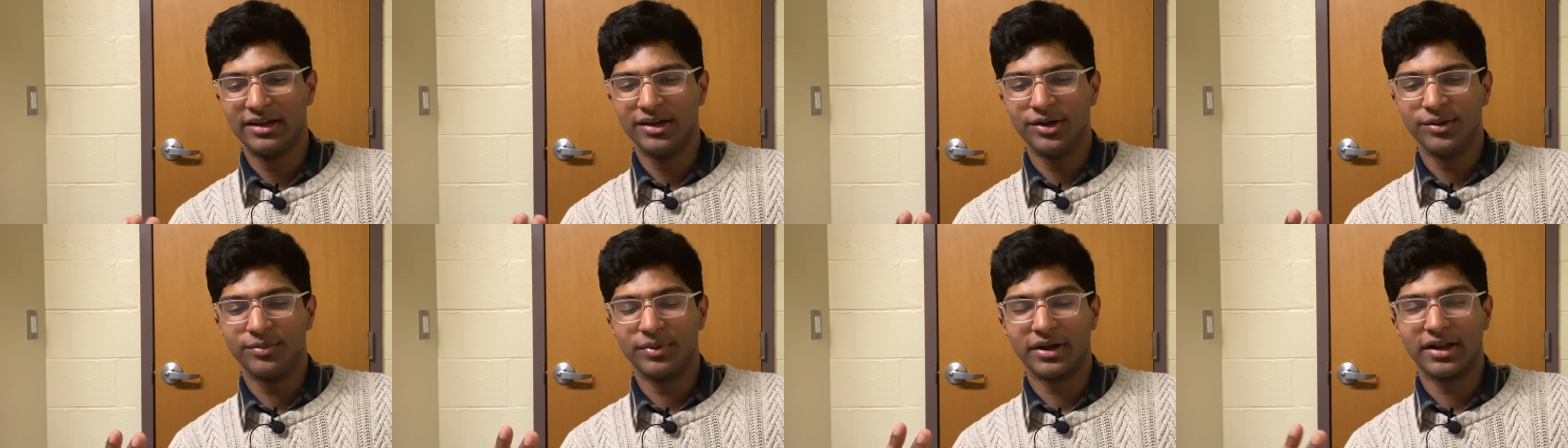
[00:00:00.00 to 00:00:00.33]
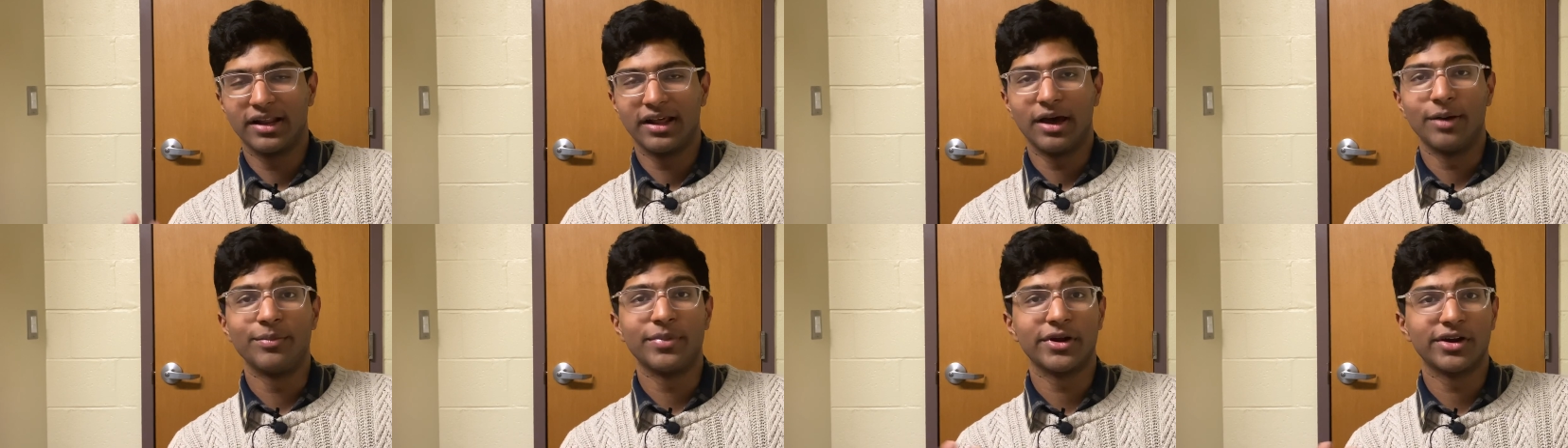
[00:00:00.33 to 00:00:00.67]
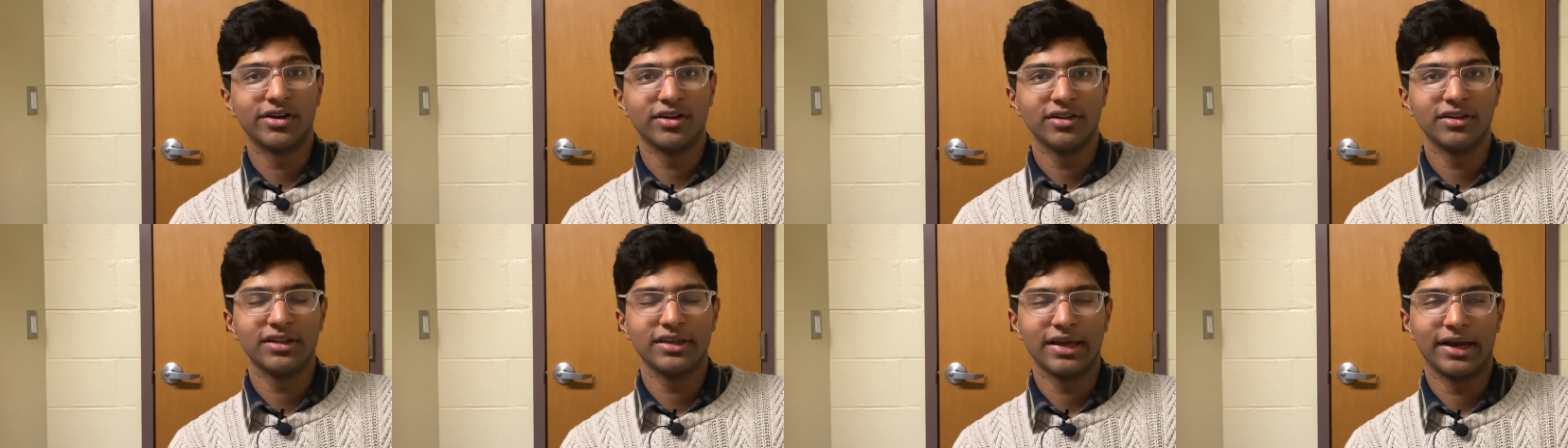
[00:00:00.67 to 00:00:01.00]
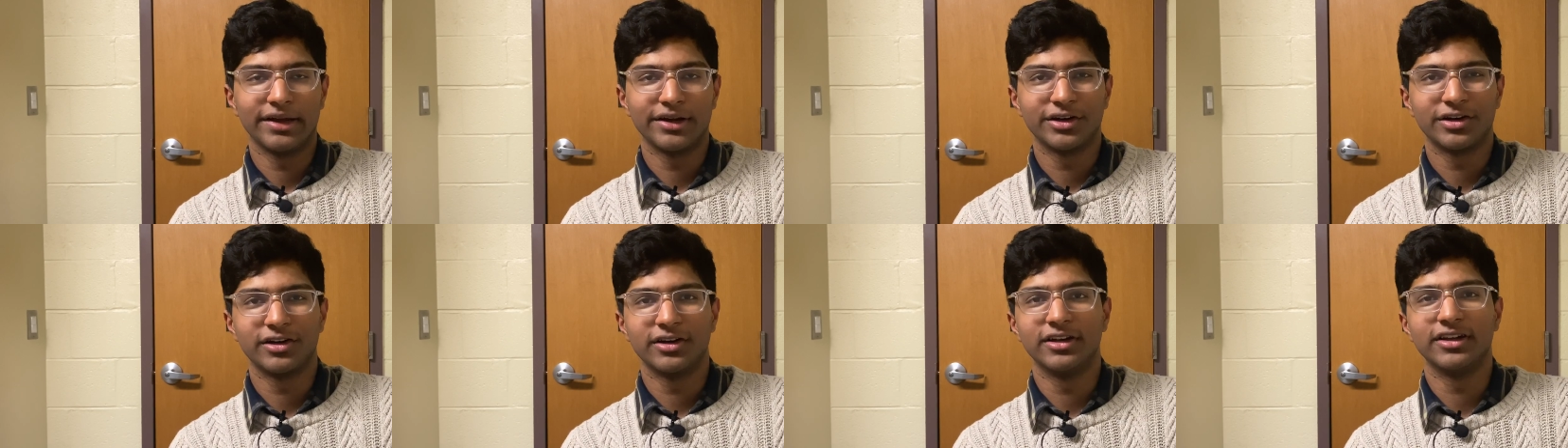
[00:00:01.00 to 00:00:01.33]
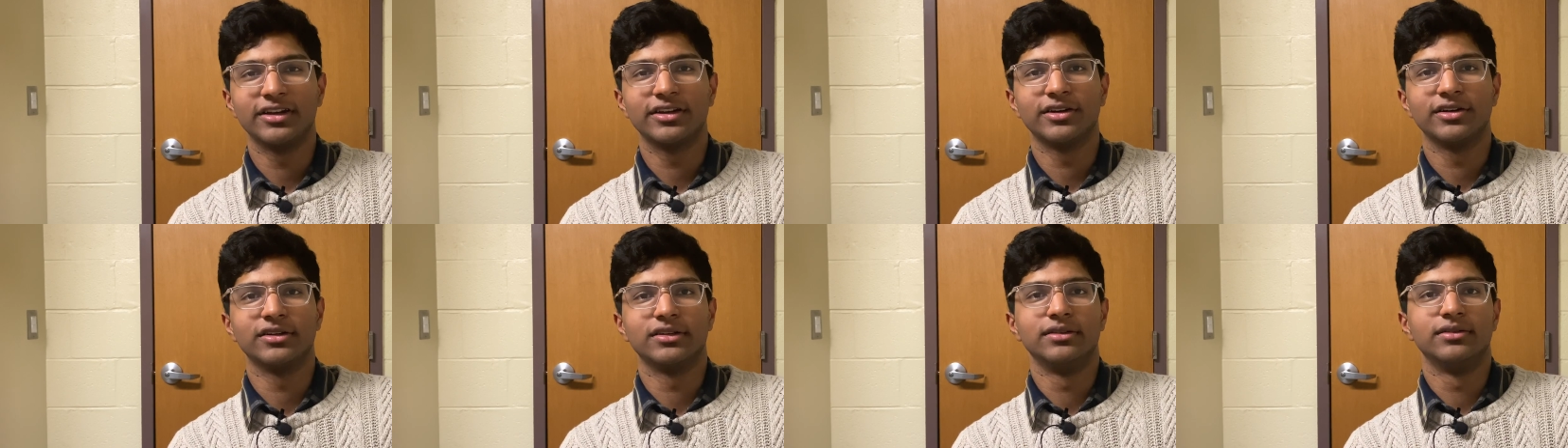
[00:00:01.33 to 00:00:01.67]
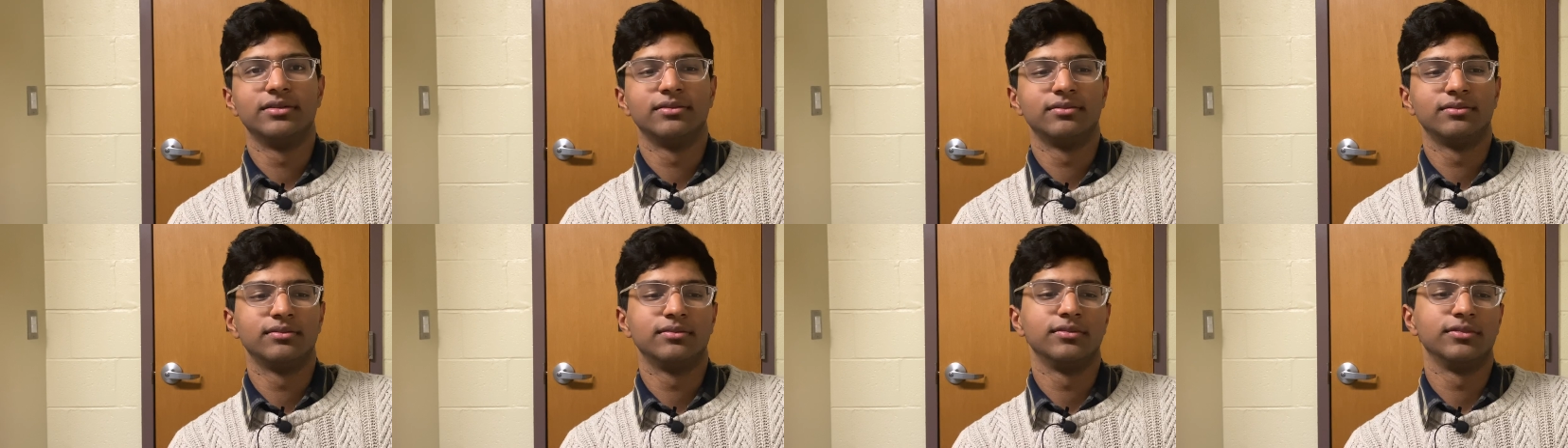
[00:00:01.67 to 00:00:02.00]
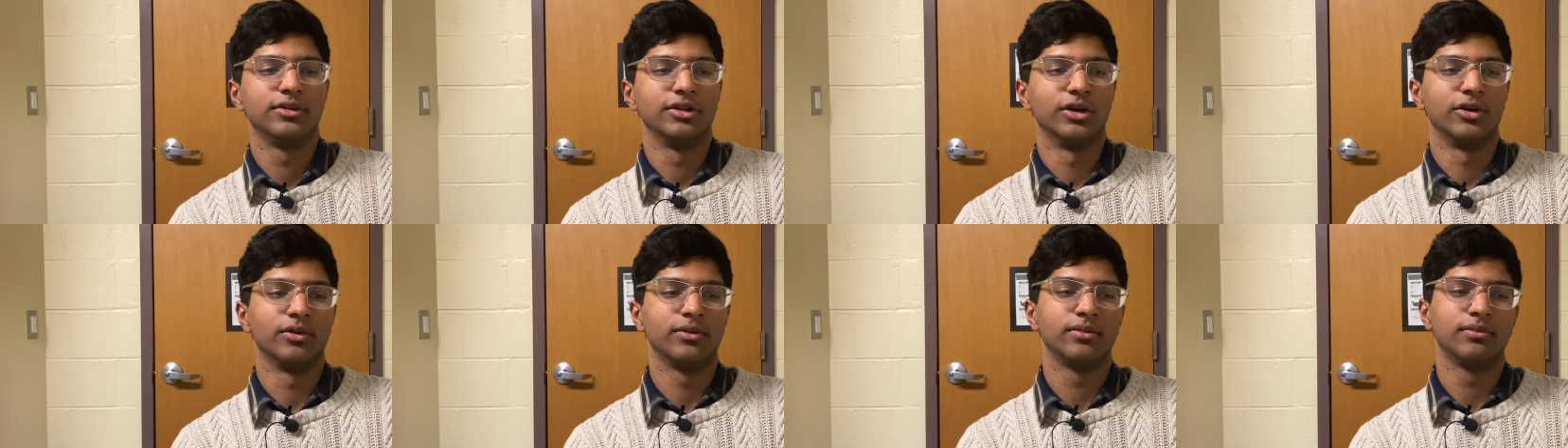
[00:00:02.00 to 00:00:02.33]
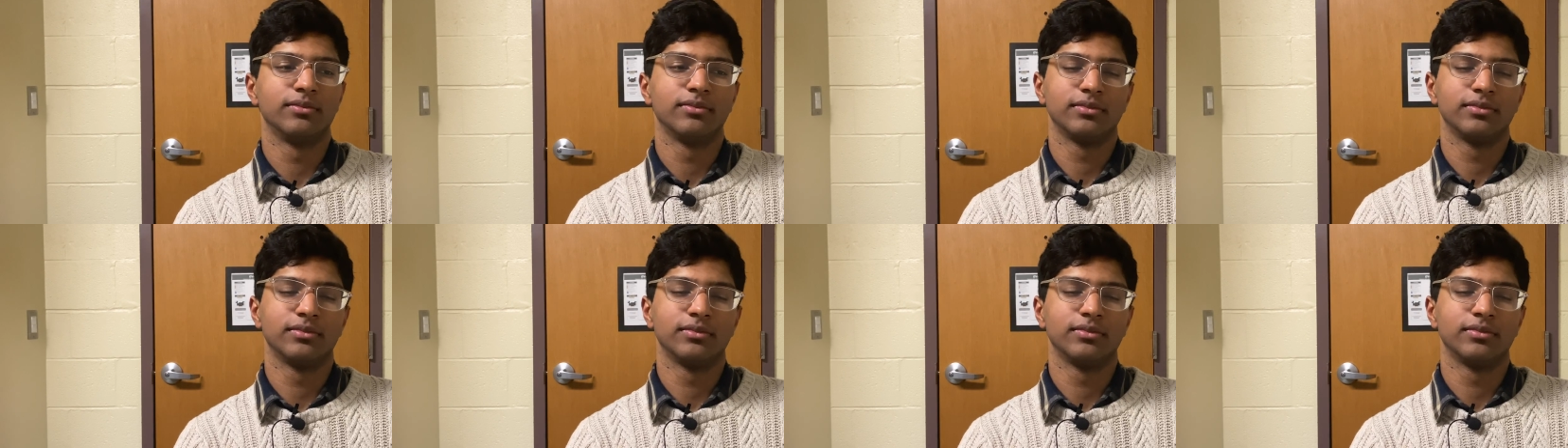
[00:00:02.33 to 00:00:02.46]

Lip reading: But apparently I heard it could, you know,